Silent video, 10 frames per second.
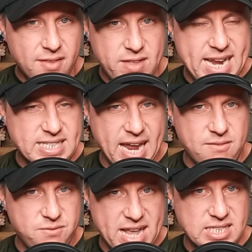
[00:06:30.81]
These
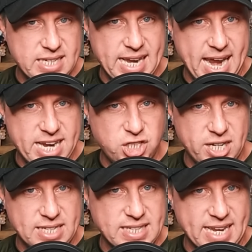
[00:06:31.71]
investigations